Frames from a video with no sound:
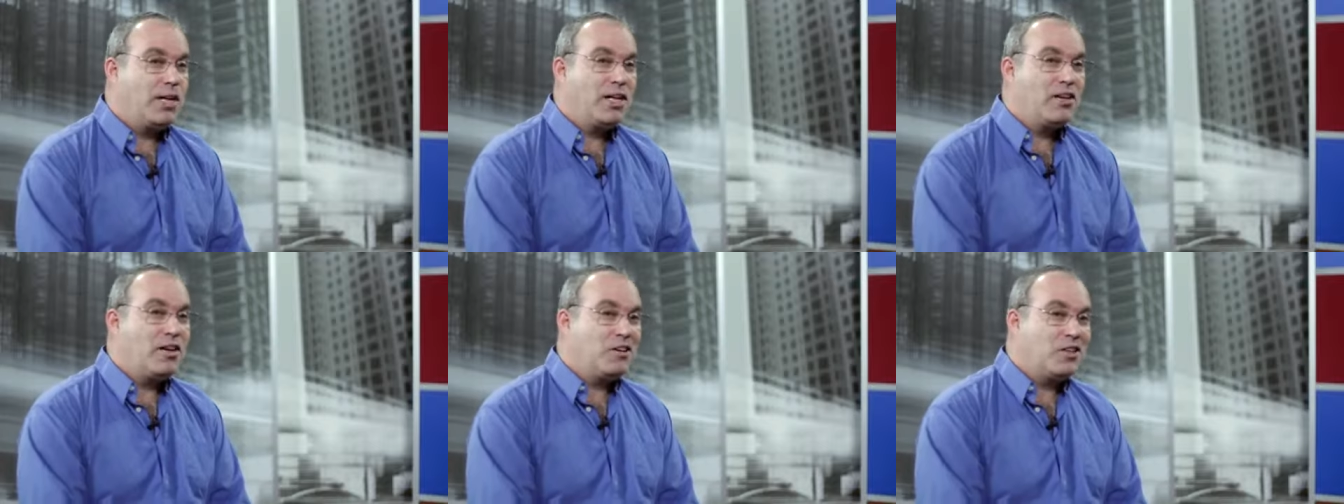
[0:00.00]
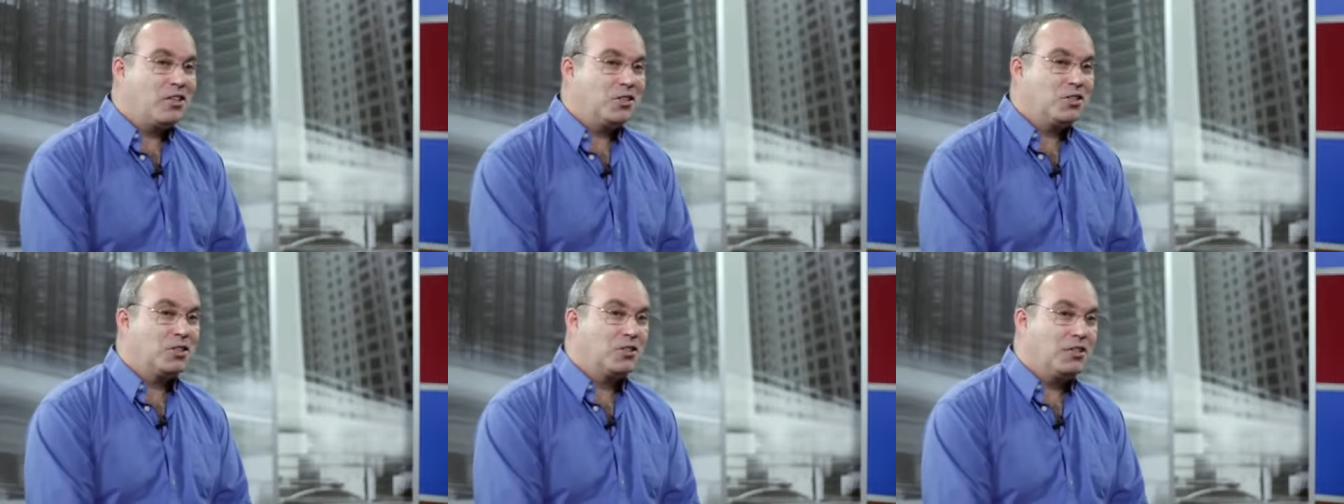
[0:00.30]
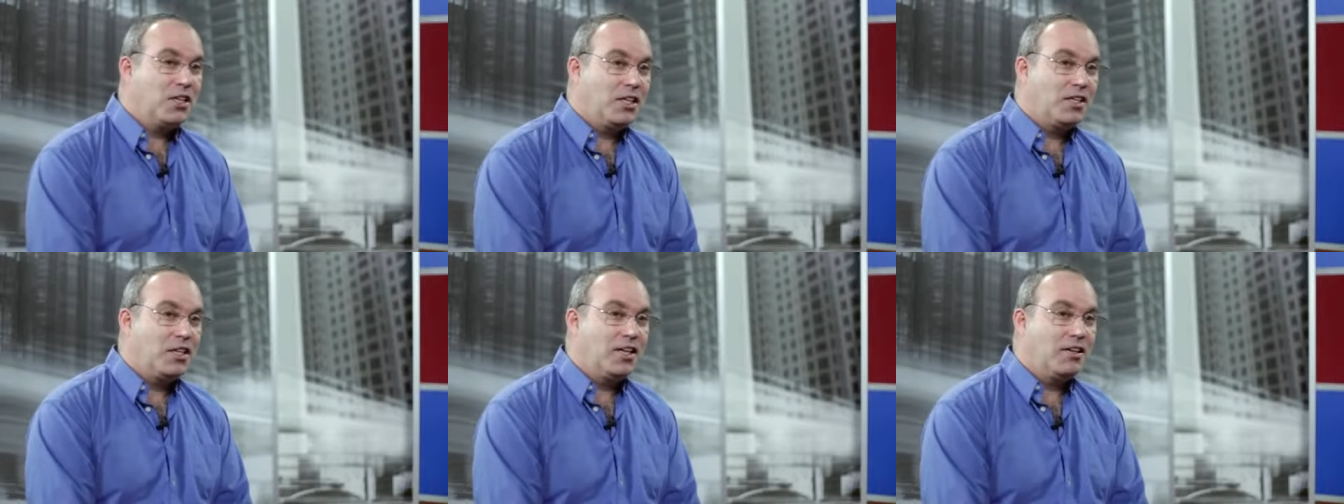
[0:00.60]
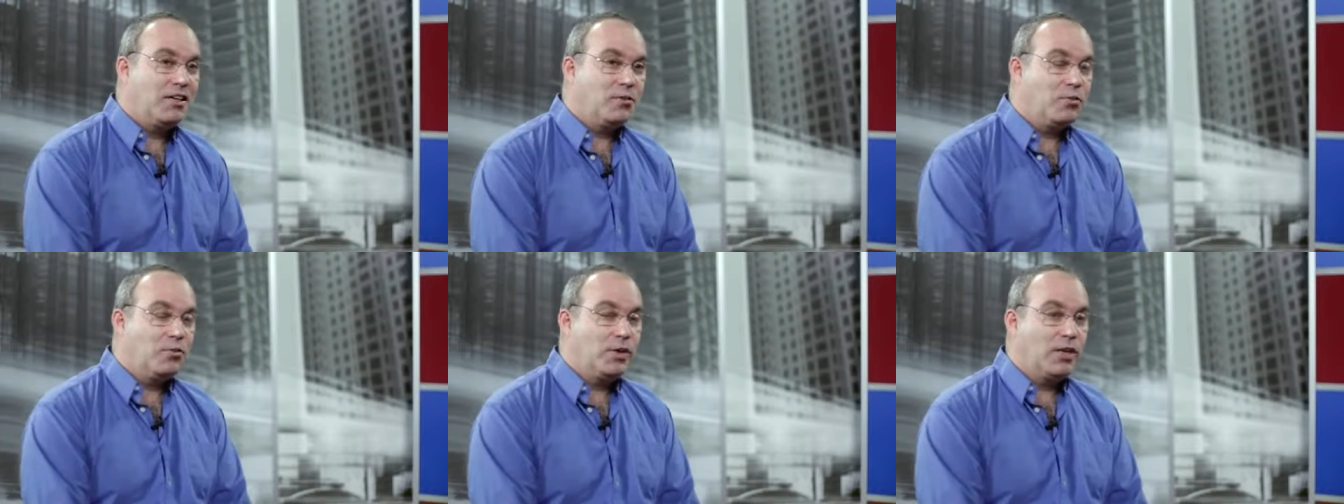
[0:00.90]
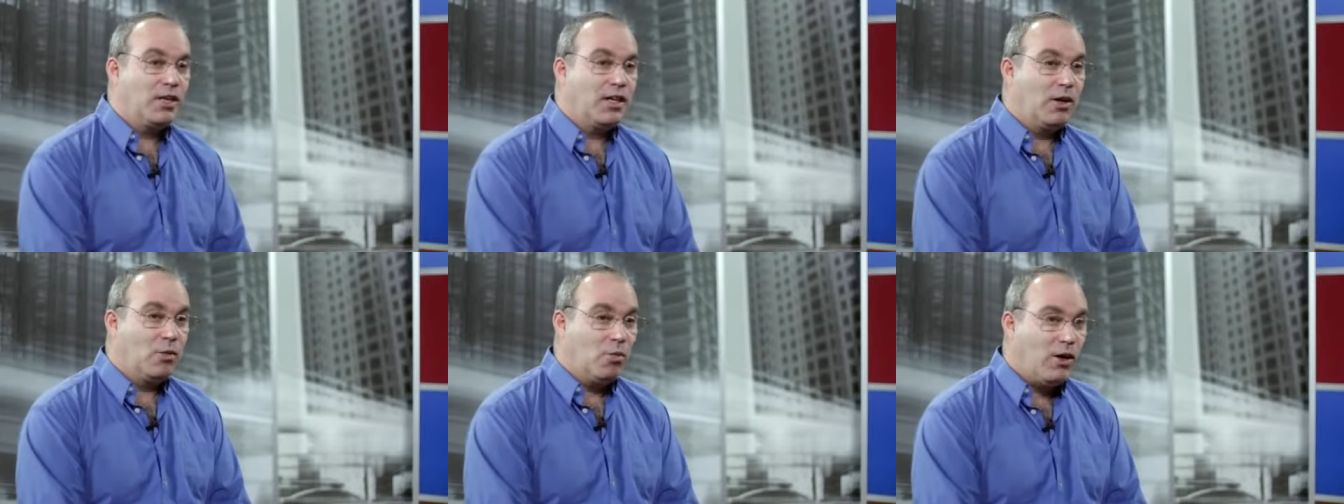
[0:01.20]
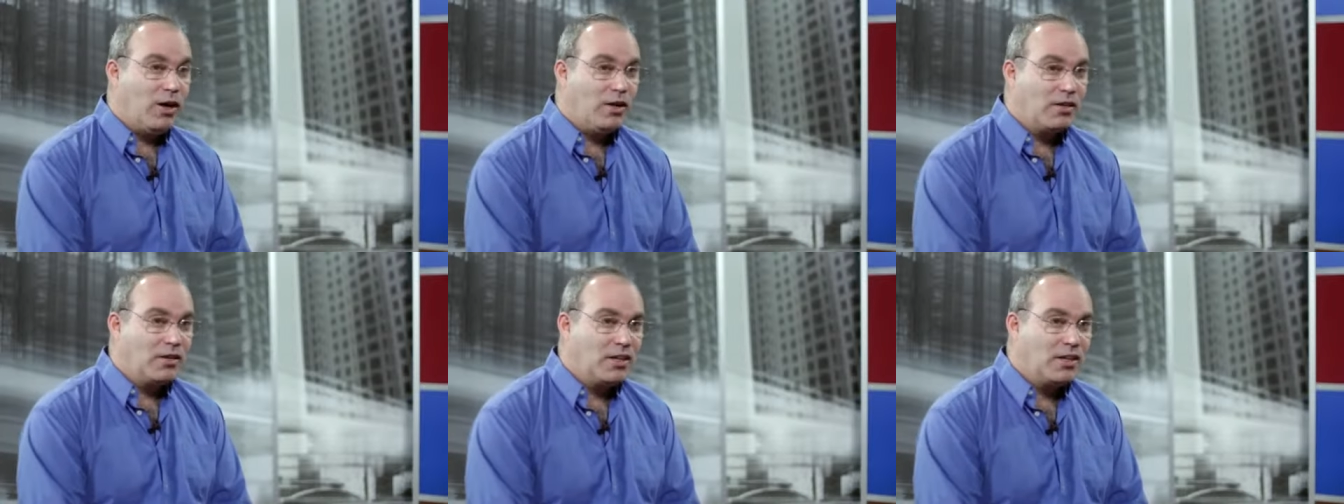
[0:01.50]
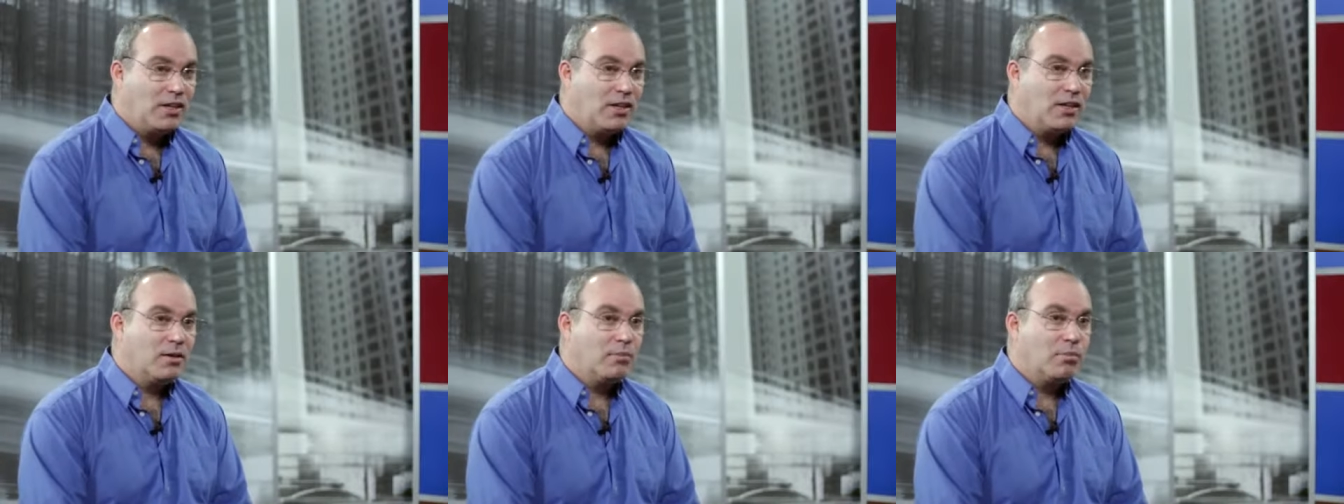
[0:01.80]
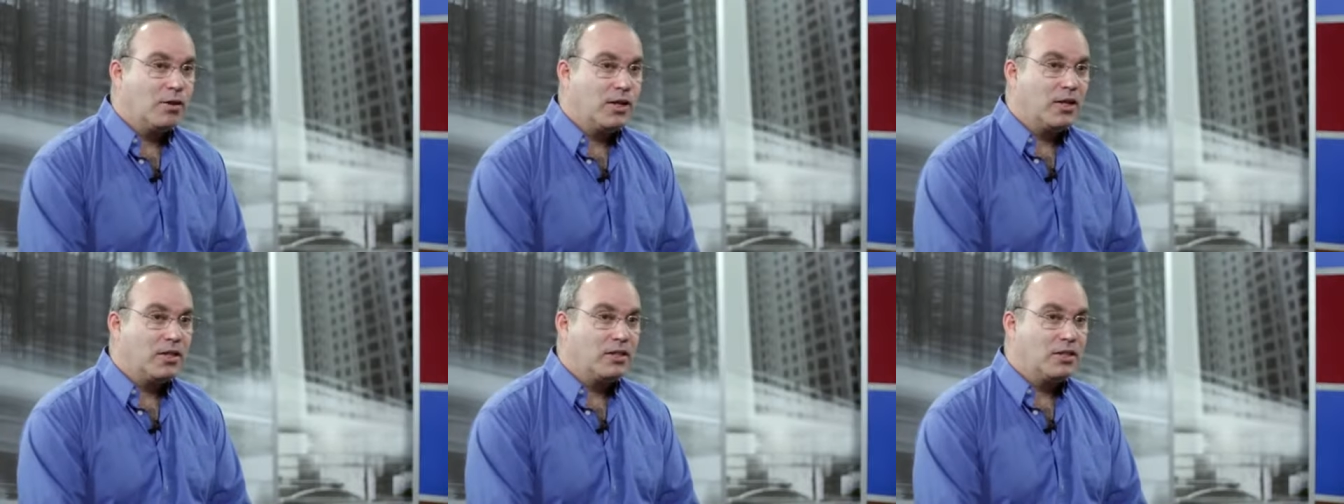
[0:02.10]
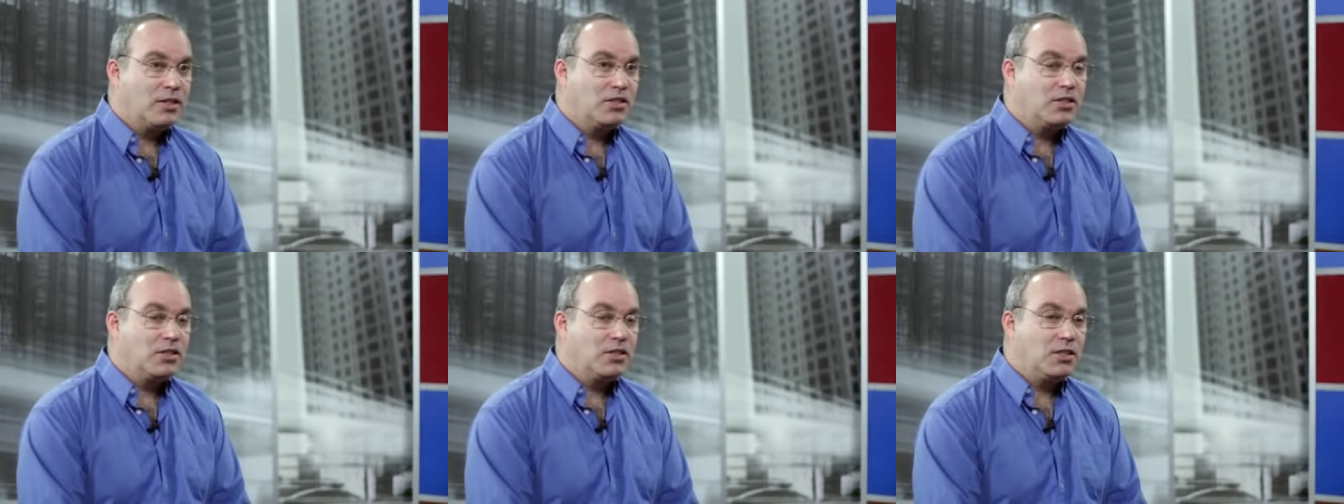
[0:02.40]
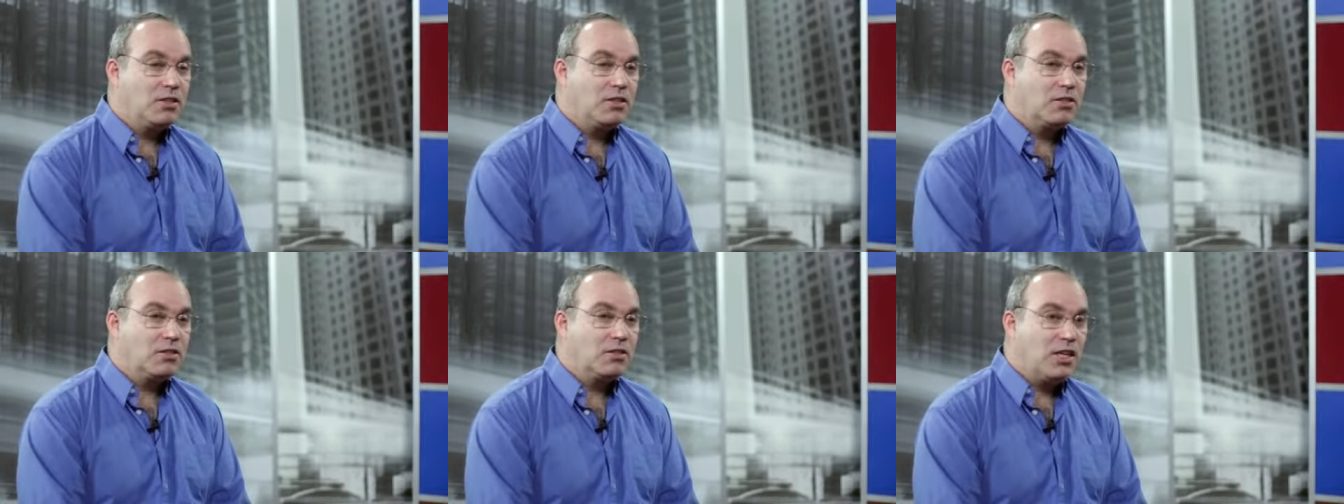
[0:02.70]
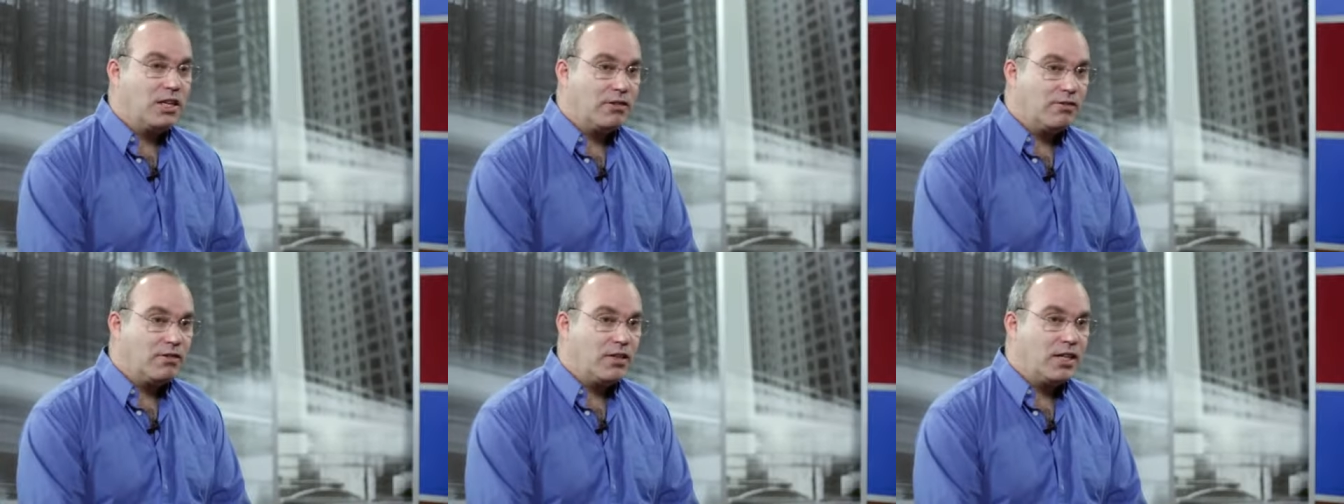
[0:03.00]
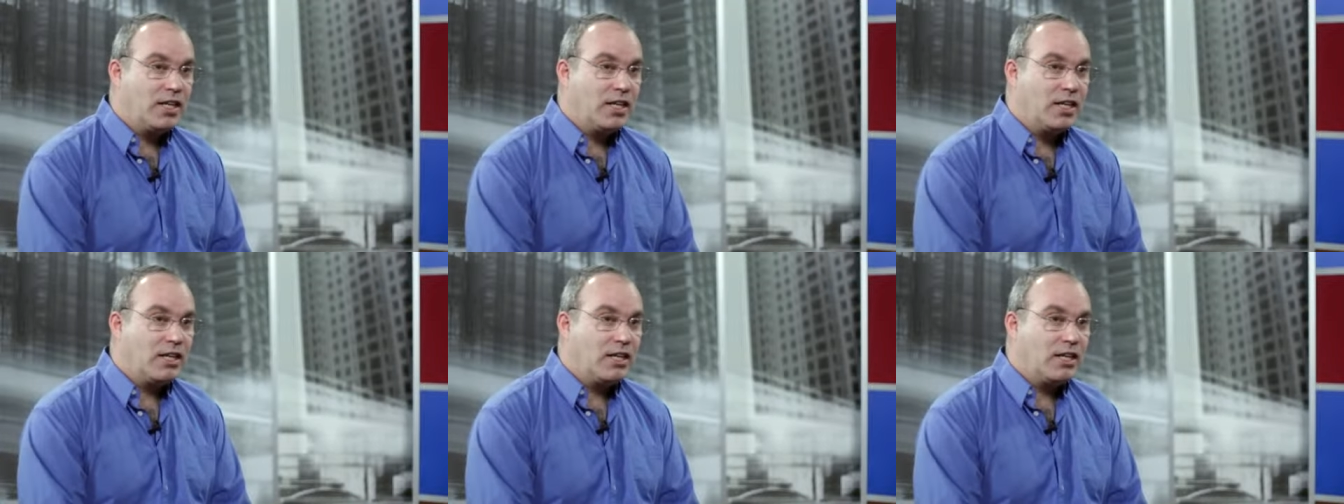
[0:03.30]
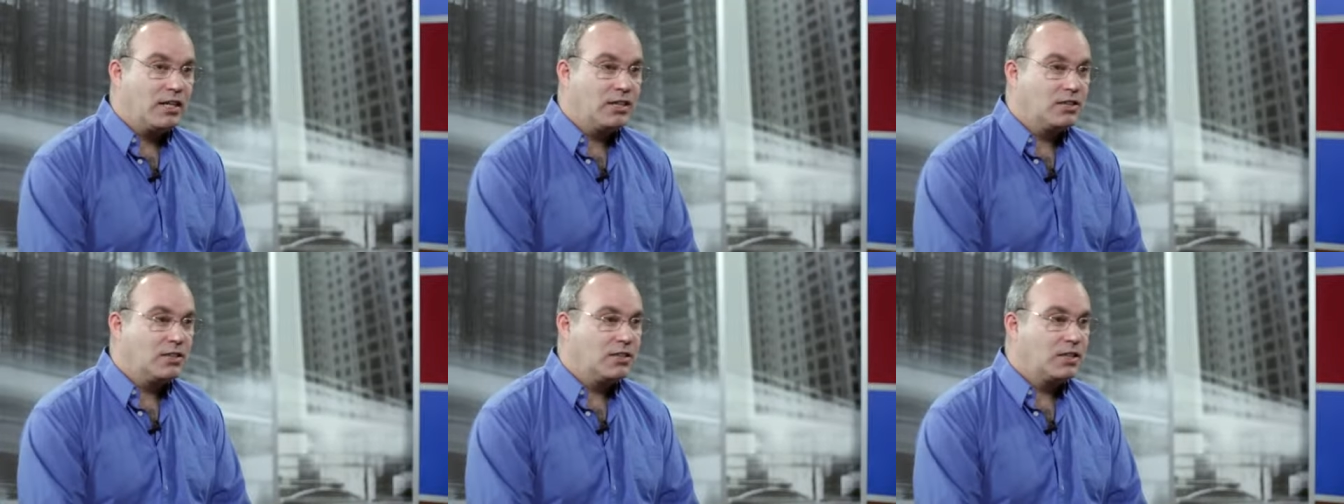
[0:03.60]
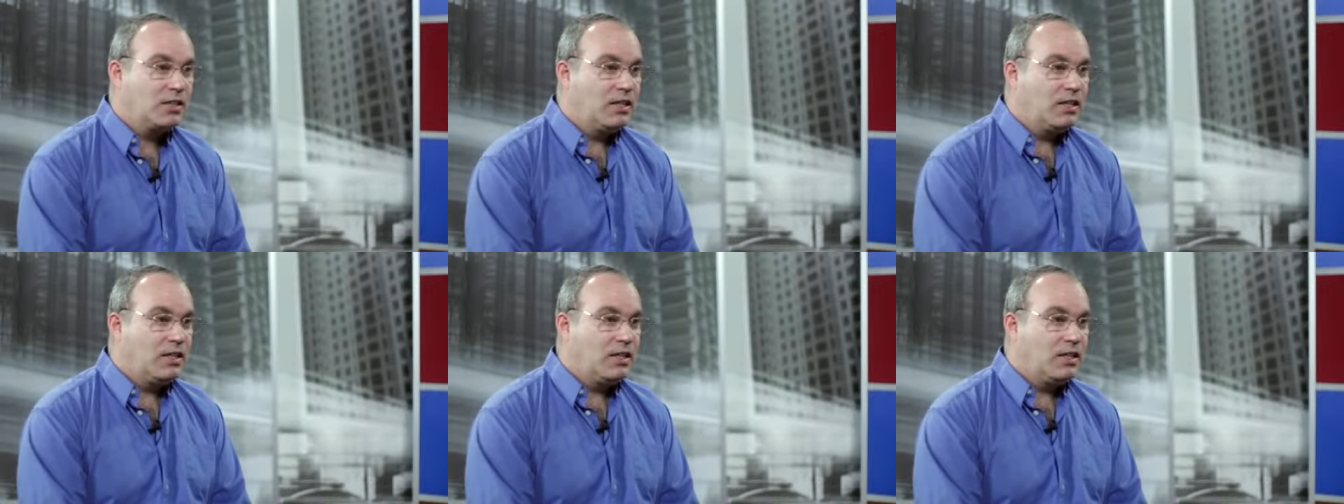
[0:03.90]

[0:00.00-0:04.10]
not necessarily tell them what they want to hear, but at least you'll cover the areas,